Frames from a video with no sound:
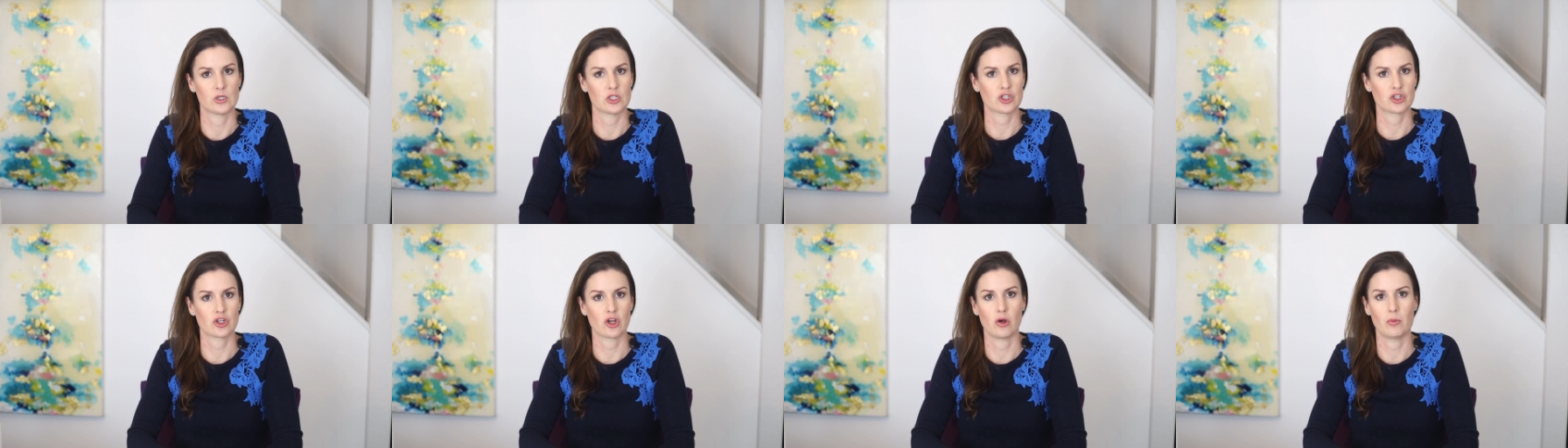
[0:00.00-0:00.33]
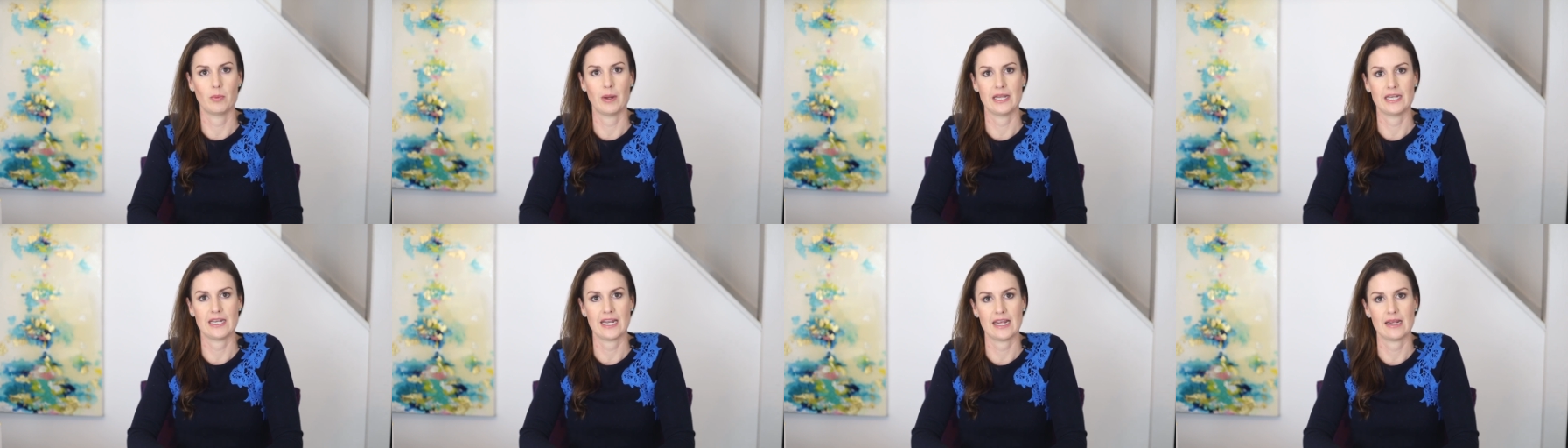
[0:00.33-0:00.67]
which
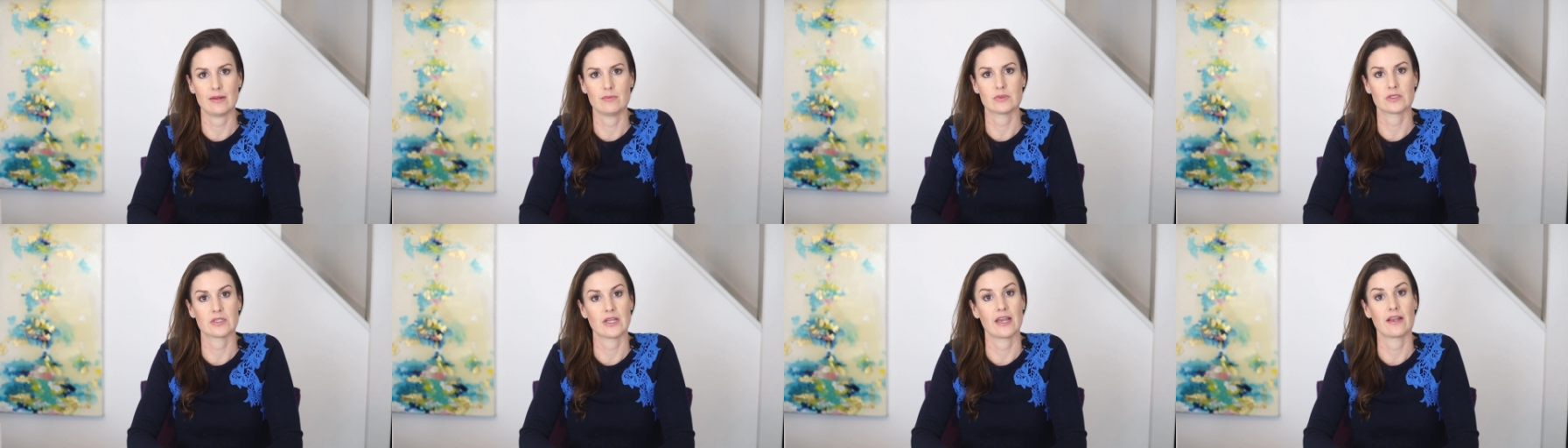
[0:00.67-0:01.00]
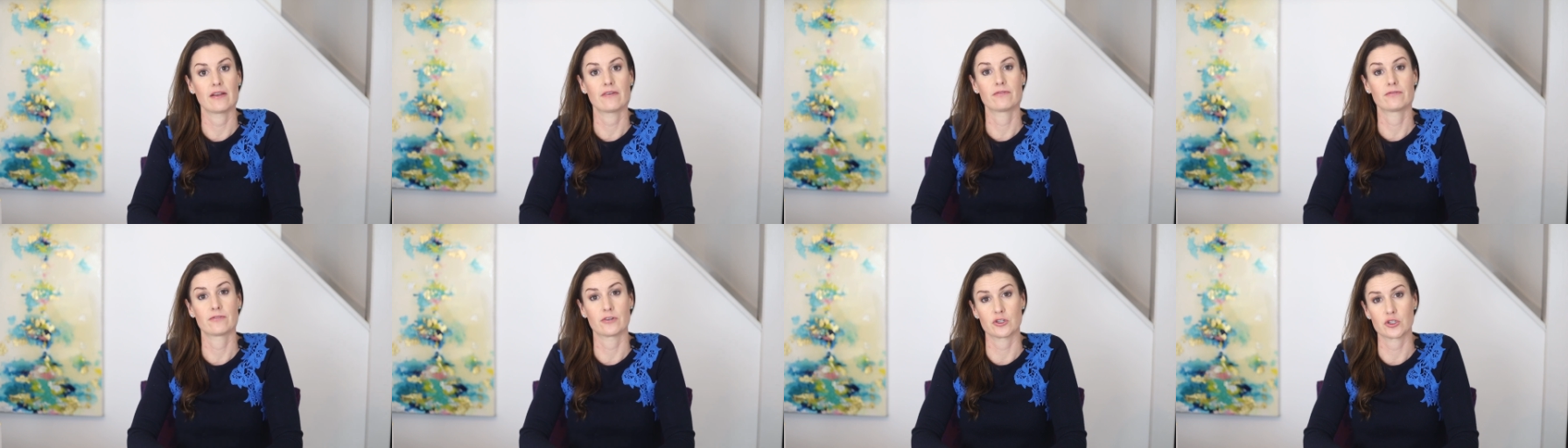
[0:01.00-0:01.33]
go by names
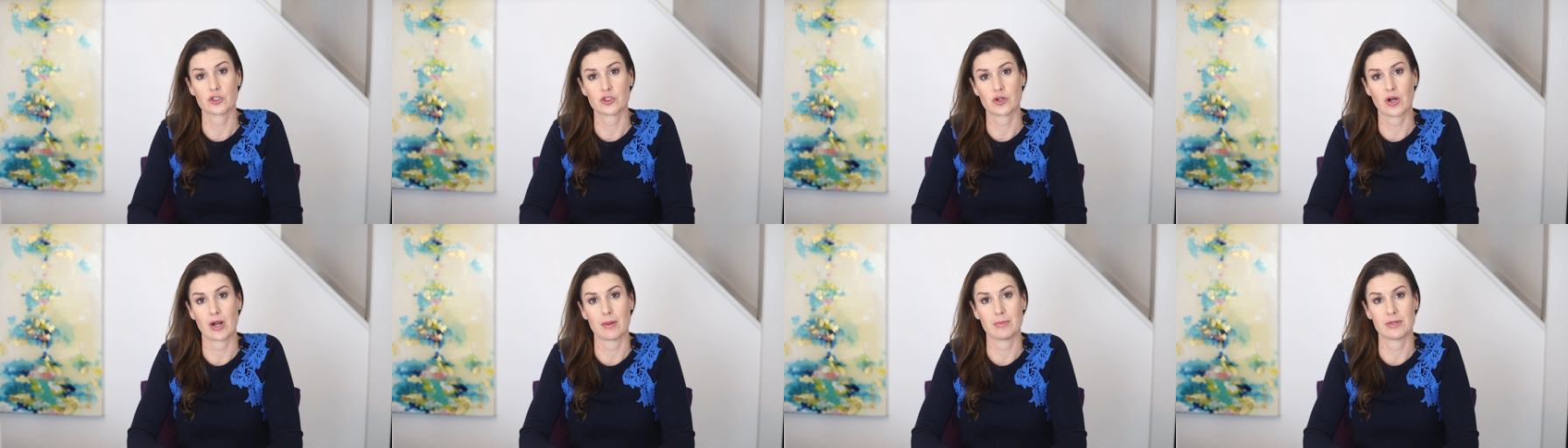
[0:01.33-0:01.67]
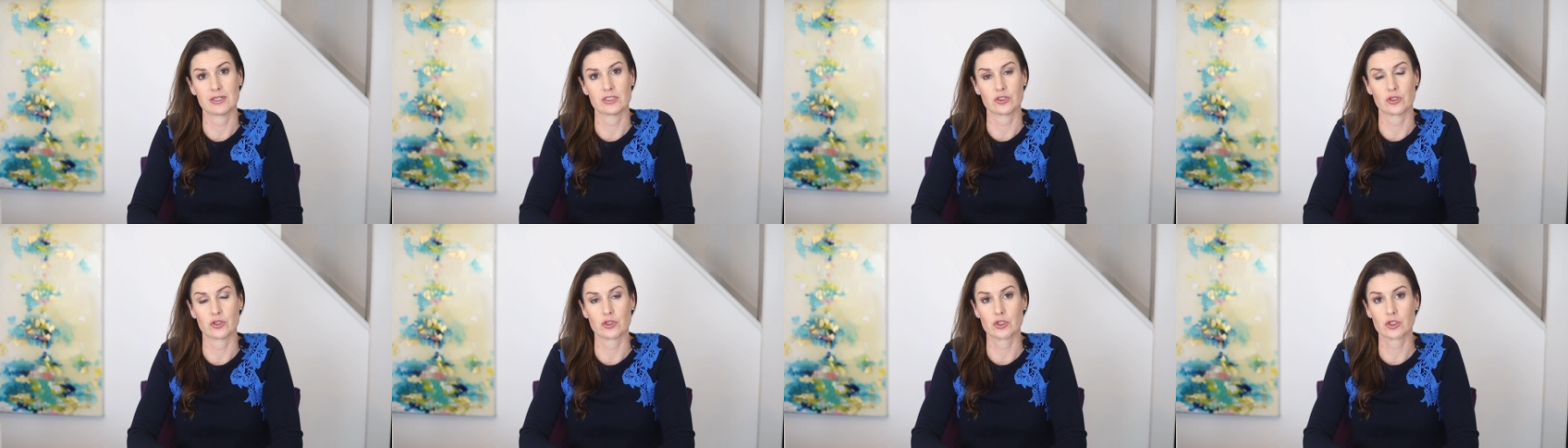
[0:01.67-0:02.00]
like first
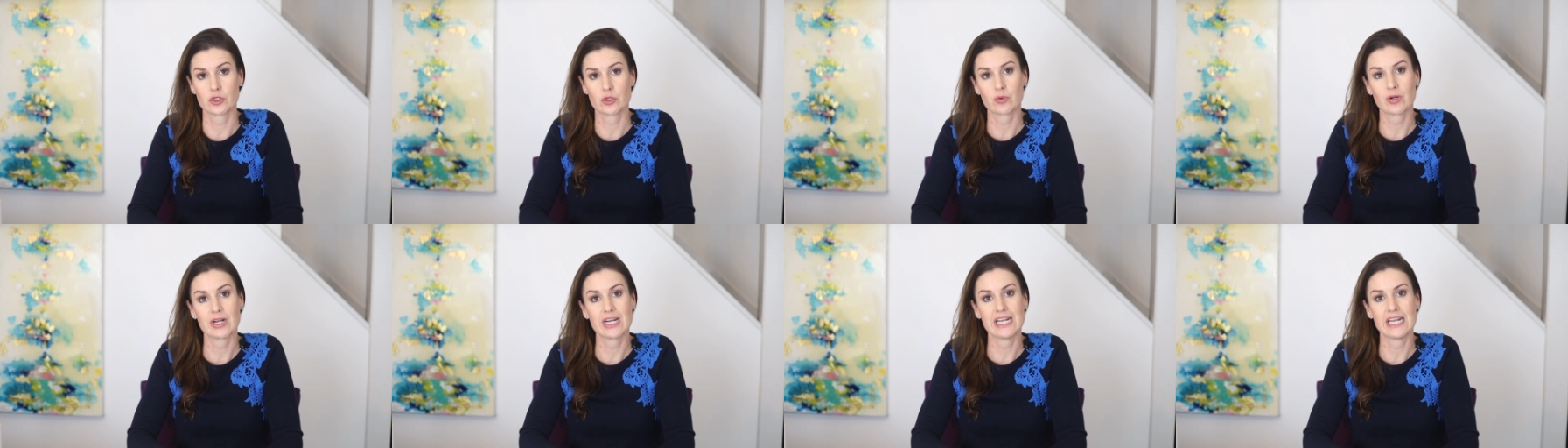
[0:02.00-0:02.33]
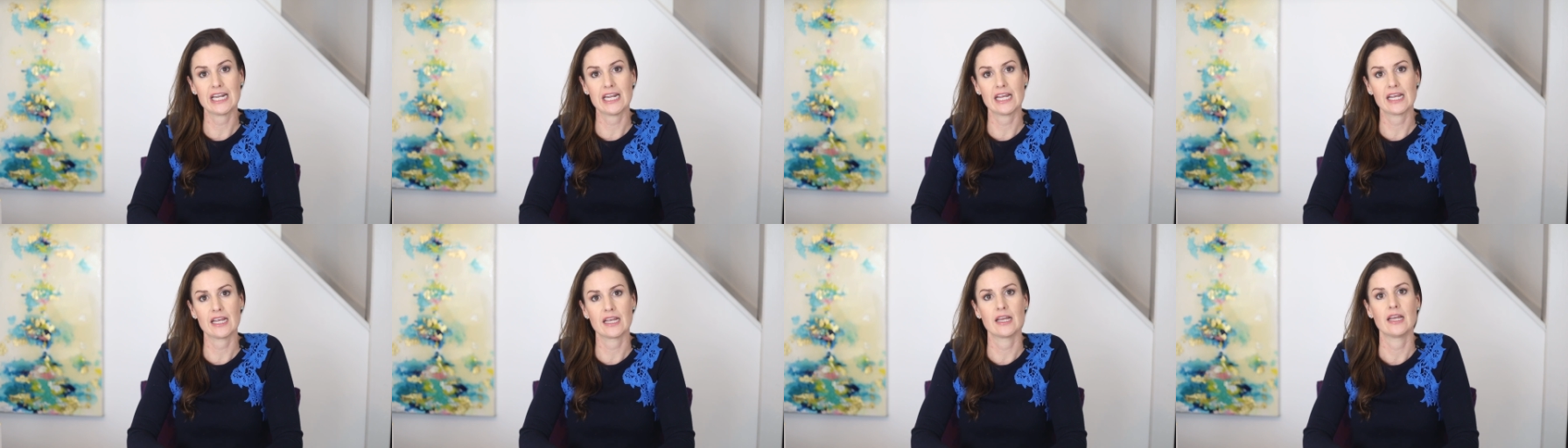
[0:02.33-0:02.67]
trimester
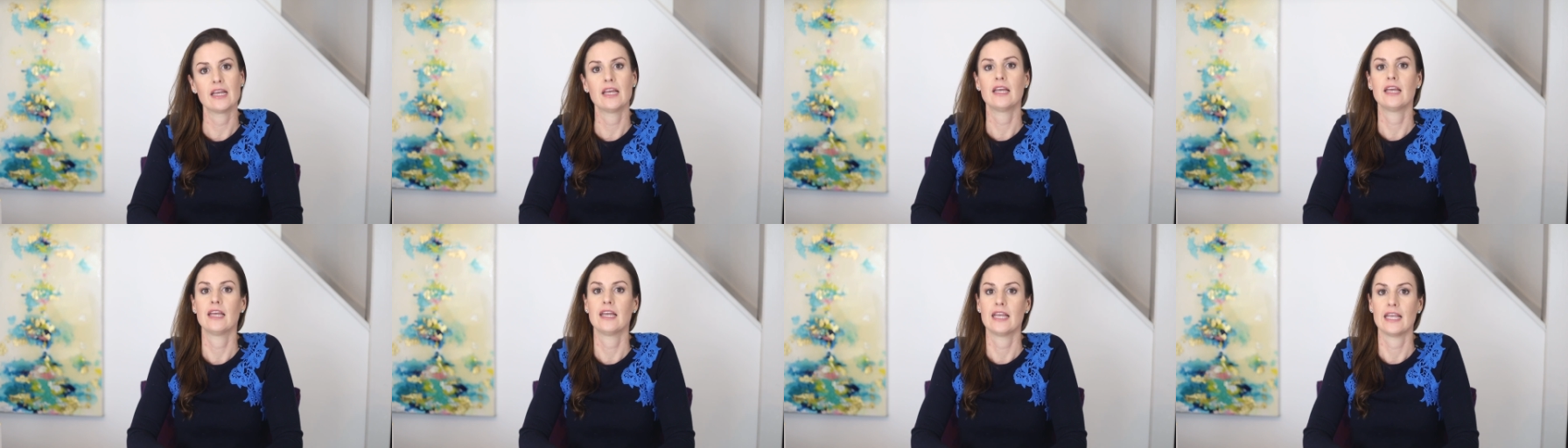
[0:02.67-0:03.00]
screening,